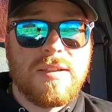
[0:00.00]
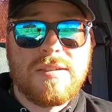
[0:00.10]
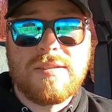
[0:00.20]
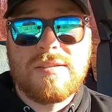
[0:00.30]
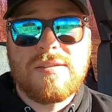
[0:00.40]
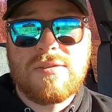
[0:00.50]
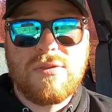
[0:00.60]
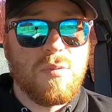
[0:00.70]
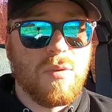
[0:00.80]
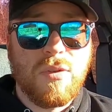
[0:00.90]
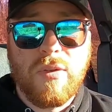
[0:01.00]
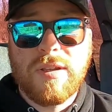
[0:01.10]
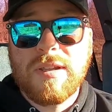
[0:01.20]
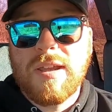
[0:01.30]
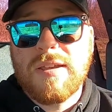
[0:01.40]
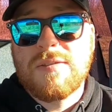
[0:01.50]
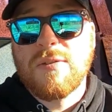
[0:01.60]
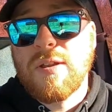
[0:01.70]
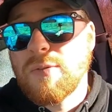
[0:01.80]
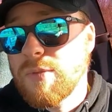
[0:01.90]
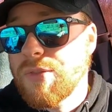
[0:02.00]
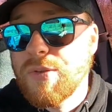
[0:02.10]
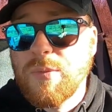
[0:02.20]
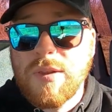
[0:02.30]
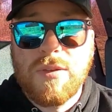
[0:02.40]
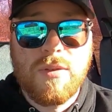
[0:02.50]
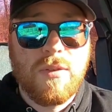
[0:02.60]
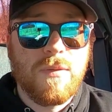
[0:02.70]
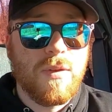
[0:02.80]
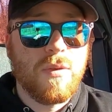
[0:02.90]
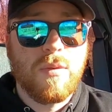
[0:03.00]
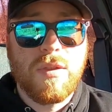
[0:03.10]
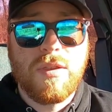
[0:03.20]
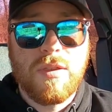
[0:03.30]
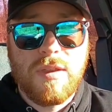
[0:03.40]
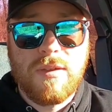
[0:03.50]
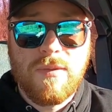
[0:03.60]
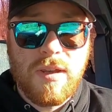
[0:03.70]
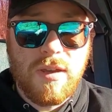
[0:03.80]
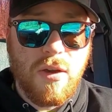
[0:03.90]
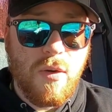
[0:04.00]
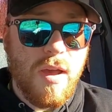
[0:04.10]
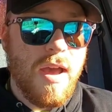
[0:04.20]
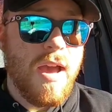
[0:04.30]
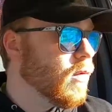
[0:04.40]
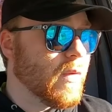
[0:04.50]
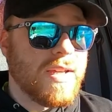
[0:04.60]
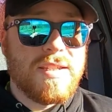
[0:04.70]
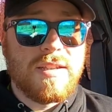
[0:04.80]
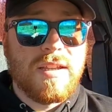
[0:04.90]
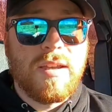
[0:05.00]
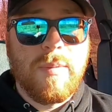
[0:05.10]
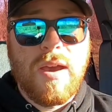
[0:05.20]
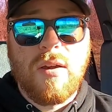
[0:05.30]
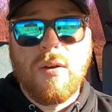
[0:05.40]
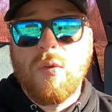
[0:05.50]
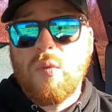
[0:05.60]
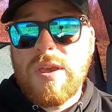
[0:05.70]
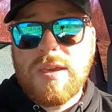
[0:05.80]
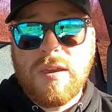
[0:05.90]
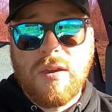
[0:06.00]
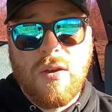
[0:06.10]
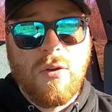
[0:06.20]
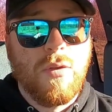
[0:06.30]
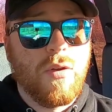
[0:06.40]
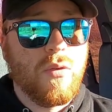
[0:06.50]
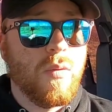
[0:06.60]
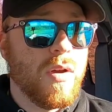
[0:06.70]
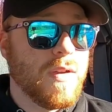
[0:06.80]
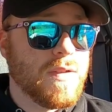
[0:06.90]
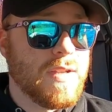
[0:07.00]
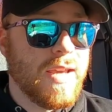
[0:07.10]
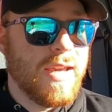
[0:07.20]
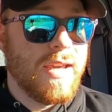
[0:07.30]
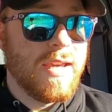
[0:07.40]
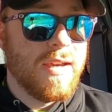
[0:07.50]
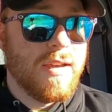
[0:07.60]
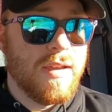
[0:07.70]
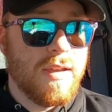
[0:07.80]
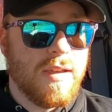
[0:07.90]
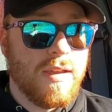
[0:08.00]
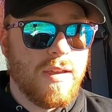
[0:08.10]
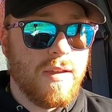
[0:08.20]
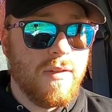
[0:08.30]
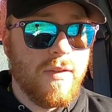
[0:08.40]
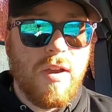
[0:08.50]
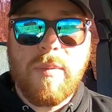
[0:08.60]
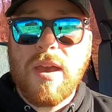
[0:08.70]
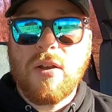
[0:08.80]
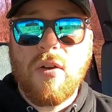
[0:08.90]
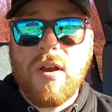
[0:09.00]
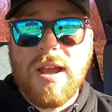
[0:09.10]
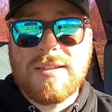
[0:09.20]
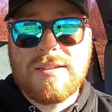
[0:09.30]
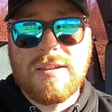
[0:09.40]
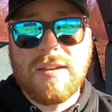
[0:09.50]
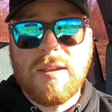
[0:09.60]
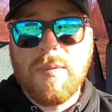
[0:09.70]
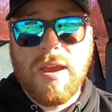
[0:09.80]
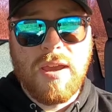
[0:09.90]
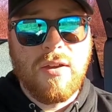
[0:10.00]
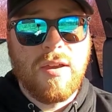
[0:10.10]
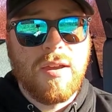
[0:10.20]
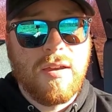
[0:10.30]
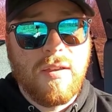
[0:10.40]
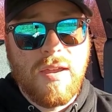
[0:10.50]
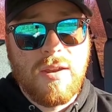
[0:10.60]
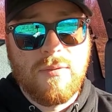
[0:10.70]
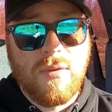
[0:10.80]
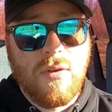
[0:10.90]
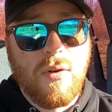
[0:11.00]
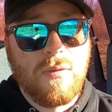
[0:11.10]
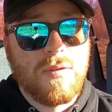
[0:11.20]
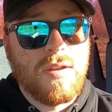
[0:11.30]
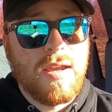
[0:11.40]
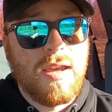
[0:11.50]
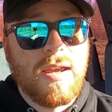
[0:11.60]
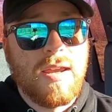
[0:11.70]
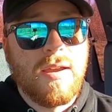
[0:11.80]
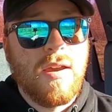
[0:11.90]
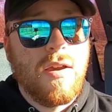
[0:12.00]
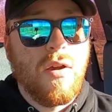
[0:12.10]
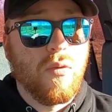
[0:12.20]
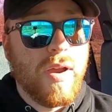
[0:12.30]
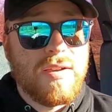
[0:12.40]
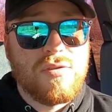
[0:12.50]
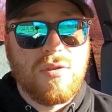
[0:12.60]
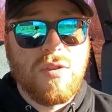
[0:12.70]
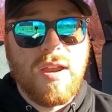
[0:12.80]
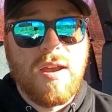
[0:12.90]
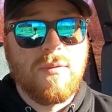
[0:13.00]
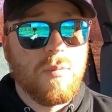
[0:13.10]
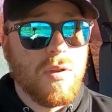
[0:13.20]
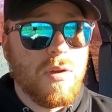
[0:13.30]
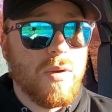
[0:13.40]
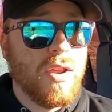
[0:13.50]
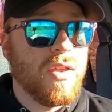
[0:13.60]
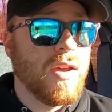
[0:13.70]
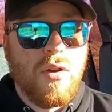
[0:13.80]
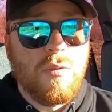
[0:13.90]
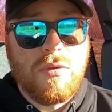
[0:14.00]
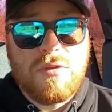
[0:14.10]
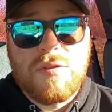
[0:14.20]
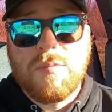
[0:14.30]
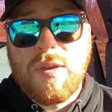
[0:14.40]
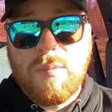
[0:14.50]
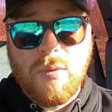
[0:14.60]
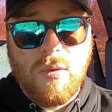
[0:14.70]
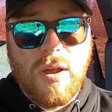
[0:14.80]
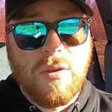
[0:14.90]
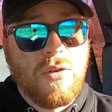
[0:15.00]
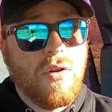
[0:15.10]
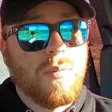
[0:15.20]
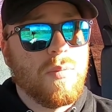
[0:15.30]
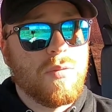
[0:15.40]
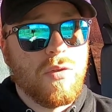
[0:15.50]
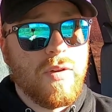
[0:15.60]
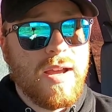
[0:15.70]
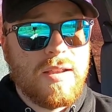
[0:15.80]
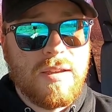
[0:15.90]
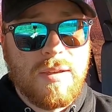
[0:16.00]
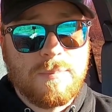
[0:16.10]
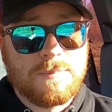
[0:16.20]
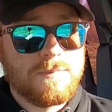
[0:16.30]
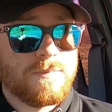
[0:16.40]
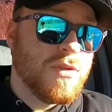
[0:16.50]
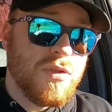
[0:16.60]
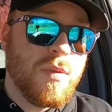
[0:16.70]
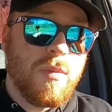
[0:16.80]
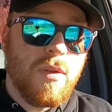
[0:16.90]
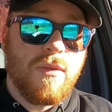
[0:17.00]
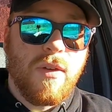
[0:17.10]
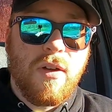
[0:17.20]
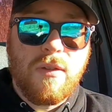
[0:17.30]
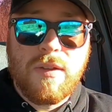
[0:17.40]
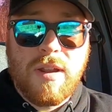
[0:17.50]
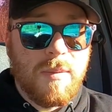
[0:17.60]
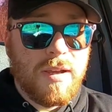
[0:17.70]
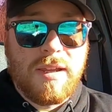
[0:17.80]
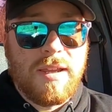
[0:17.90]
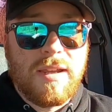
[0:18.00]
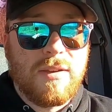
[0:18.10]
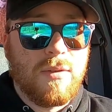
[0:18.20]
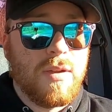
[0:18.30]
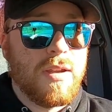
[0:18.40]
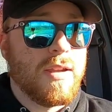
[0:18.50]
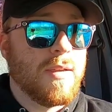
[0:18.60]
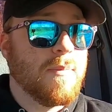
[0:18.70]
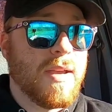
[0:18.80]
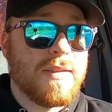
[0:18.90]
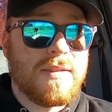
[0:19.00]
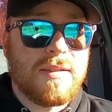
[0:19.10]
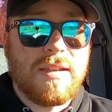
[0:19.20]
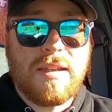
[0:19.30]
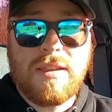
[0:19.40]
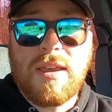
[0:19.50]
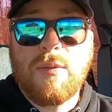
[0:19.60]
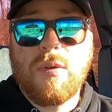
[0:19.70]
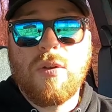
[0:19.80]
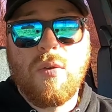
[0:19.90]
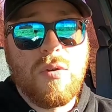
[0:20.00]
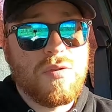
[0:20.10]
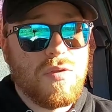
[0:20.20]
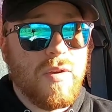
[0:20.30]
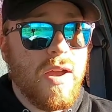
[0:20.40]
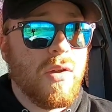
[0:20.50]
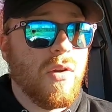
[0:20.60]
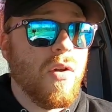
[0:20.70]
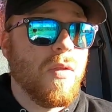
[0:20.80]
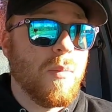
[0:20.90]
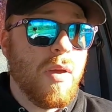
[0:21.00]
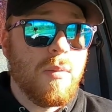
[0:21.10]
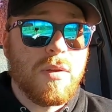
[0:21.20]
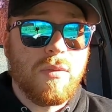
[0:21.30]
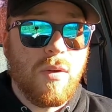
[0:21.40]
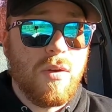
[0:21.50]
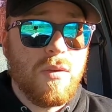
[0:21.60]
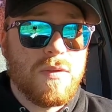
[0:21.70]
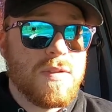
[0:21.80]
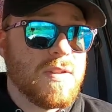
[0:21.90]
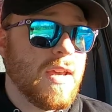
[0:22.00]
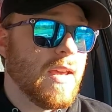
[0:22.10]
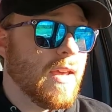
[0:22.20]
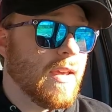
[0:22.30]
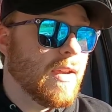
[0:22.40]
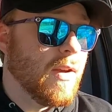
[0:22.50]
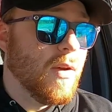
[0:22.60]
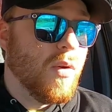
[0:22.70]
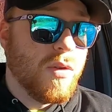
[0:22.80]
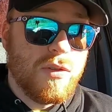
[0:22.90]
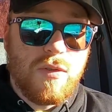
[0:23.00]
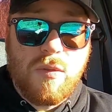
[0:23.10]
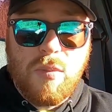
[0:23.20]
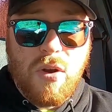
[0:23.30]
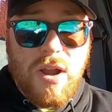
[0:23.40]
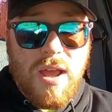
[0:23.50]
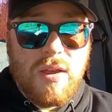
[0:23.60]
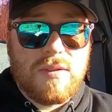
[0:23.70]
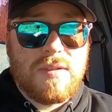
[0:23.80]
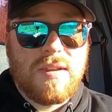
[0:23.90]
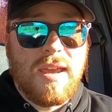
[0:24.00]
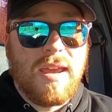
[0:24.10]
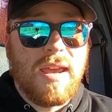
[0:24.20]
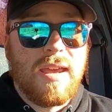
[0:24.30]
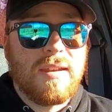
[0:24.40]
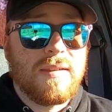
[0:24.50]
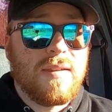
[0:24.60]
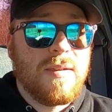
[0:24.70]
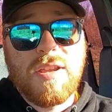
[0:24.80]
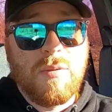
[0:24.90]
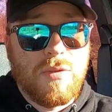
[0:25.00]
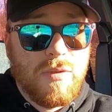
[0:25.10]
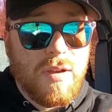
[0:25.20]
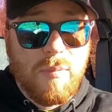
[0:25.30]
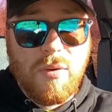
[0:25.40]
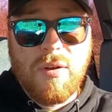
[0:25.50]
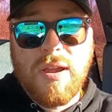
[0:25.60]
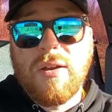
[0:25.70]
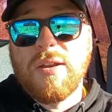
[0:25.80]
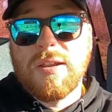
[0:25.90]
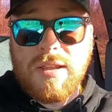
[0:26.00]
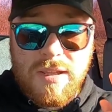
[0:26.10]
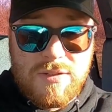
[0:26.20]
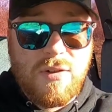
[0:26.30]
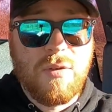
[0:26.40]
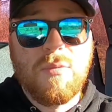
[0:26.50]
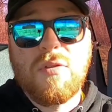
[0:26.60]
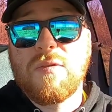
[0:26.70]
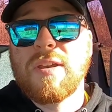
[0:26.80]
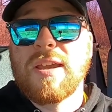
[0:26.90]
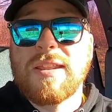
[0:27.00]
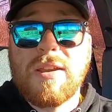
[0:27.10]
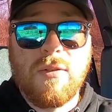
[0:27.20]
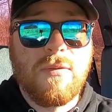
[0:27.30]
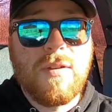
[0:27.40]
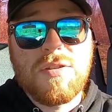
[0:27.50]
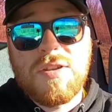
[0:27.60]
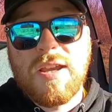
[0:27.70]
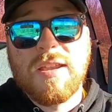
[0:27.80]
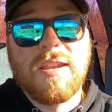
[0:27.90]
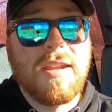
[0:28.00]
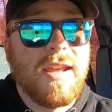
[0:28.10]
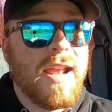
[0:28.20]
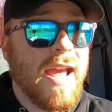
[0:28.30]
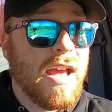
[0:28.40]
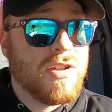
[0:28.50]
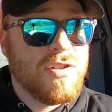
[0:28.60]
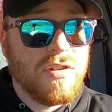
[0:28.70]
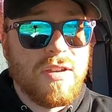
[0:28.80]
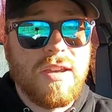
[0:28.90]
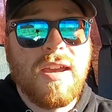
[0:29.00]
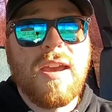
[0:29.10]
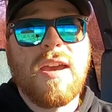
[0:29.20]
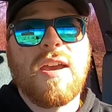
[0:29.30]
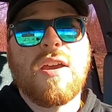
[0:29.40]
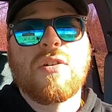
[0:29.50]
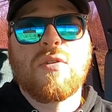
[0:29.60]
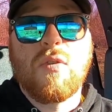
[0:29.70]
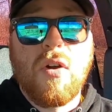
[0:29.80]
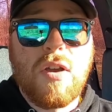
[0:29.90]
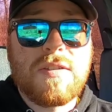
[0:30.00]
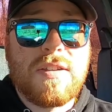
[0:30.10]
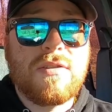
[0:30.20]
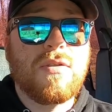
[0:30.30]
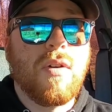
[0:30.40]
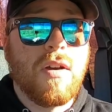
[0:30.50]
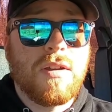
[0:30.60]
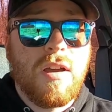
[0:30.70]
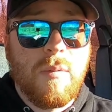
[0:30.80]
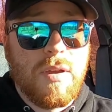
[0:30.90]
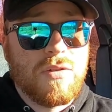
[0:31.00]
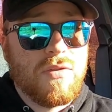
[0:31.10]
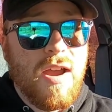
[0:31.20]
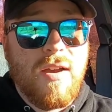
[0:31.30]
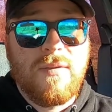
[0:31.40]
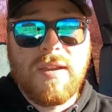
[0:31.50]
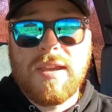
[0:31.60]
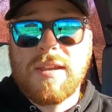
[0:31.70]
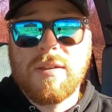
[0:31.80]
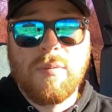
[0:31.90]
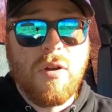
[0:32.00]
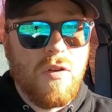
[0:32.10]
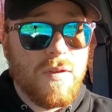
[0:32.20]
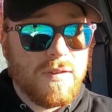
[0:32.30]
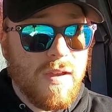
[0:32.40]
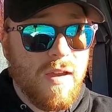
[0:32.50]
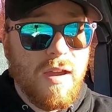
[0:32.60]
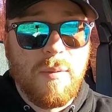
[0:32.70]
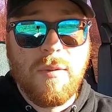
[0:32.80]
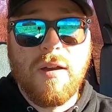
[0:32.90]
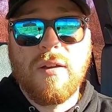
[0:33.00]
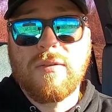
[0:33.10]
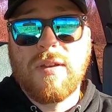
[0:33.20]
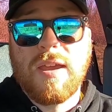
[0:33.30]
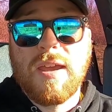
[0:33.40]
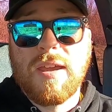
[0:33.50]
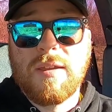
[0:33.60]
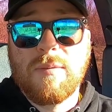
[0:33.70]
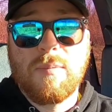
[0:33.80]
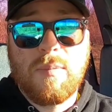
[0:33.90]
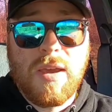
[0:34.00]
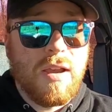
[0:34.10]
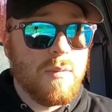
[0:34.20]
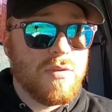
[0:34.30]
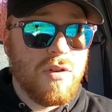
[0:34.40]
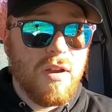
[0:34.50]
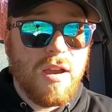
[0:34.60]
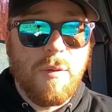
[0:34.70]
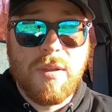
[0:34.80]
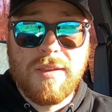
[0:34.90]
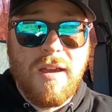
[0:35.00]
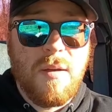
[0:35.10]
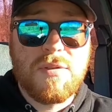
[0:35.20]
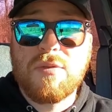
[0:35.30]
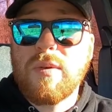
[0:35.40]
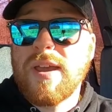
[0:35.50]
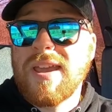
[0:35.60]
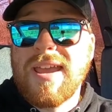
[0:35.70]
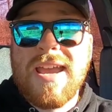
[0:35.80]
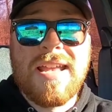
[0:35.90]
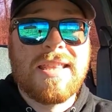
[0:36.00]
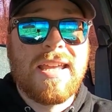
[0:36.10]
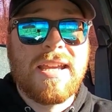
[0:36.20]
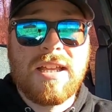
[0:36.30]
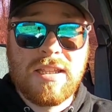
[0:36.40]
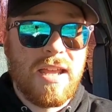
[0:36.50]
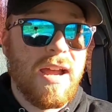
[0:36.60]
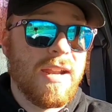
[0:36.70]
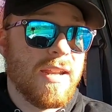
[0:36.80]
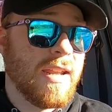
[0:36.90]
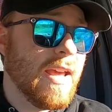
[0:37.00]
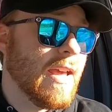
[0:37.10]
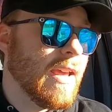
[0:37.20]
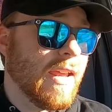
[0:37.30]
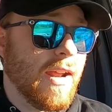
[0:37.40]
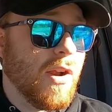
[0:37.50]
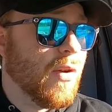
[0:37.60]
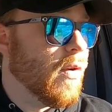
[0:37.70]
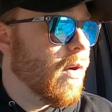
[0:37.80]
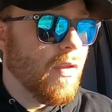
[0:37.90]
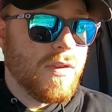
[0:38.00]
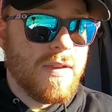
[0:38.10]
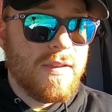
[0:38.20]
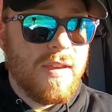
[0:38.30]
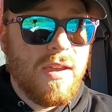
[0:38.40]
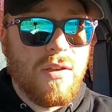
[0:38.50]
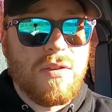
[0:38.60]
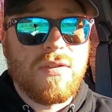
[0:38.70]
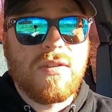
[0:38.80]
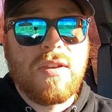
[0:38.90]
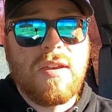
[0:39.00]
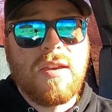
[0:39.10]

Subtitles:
is super annoying today, so I didn't want the wind to interfere with the video. Recently, about a week ago, there was a very bad car accident in my area that involved a racer that I'm familiar with. I know him through some people. I don't know him directly. There was two people involved, and I'm not going to get into it immensely. They were horsing around on the public roads, you know, doing burnouts, and they were doing a burnout, and they started moving, and they were fishtailing and actually crossed into oncoming traffic in the perfect time of a pickup truck coming the opposite way, and they collided. And I don't know all the details.